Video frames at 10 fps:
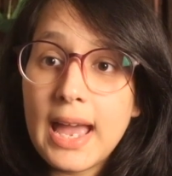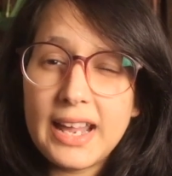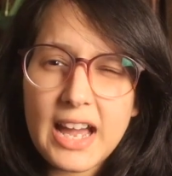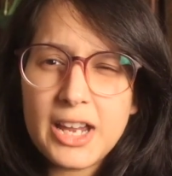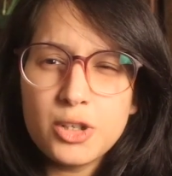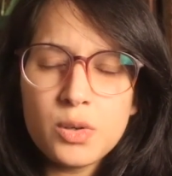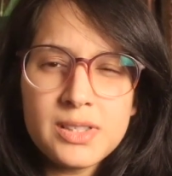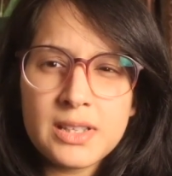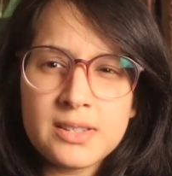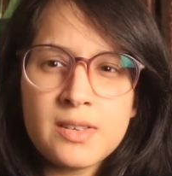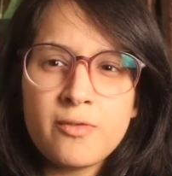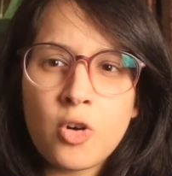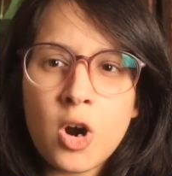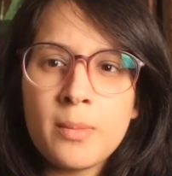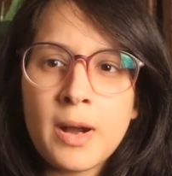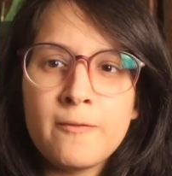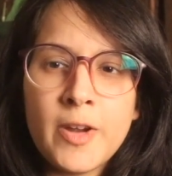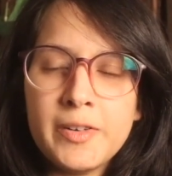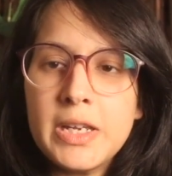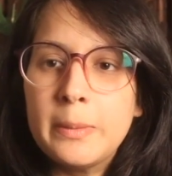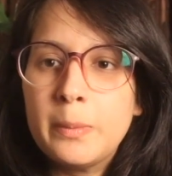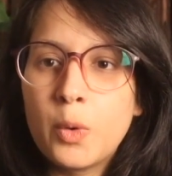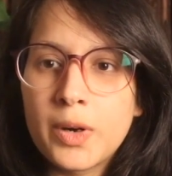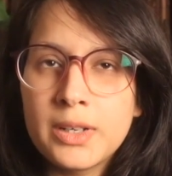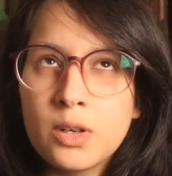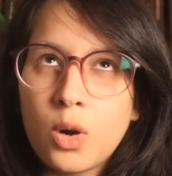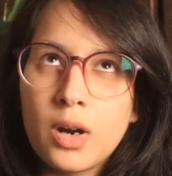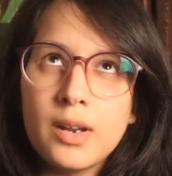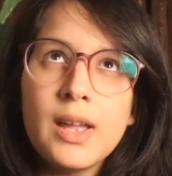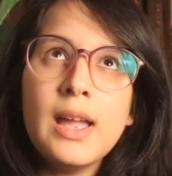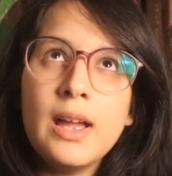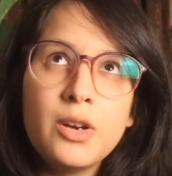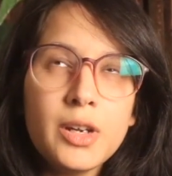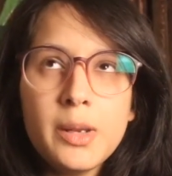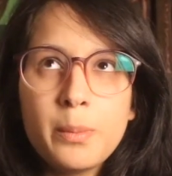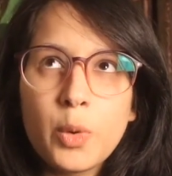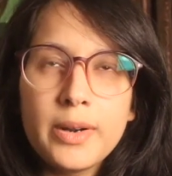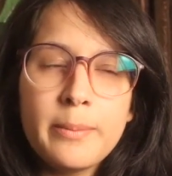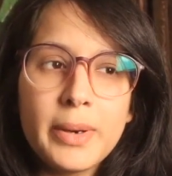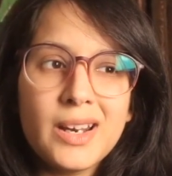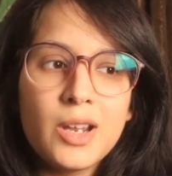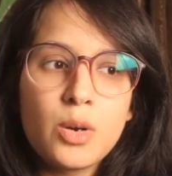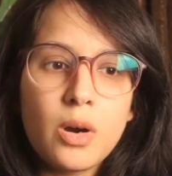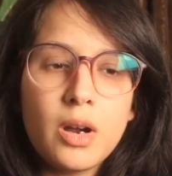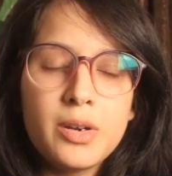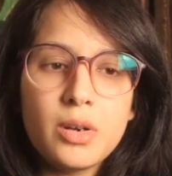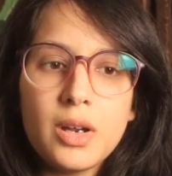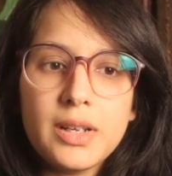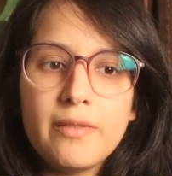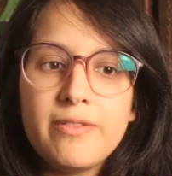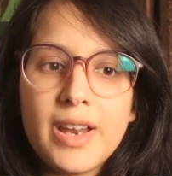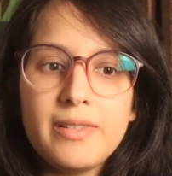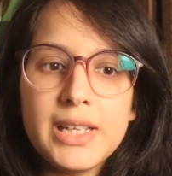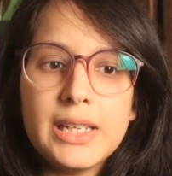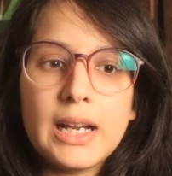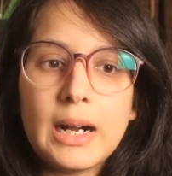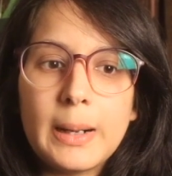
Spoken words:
And I know it doesn't form a very important, or not important, but not a very